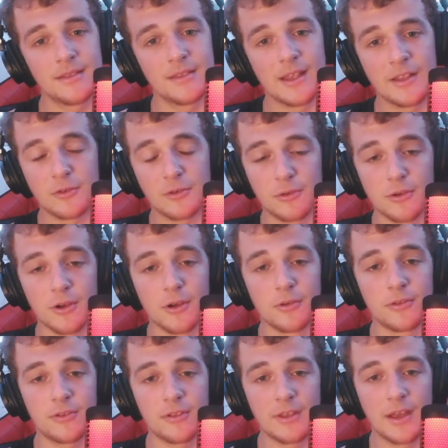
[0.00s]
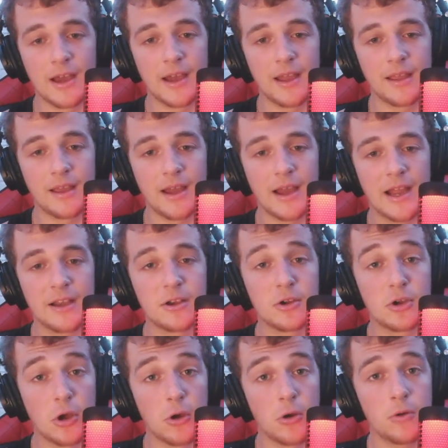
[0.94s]
that's gross. I
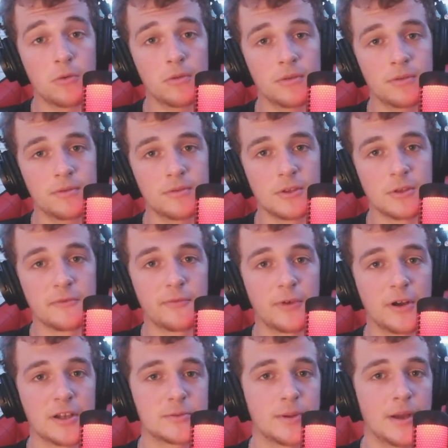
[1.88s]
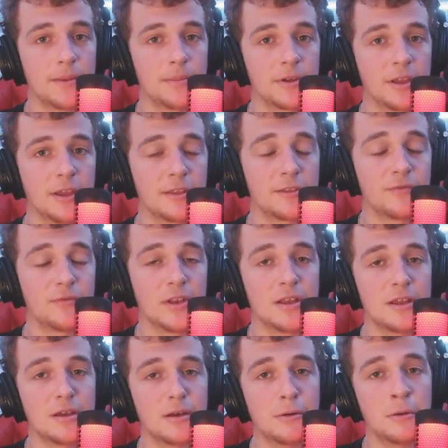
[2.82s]
know you've watched Papa Guts'
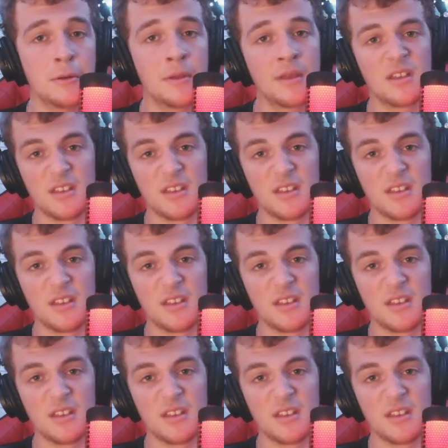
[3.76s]
video,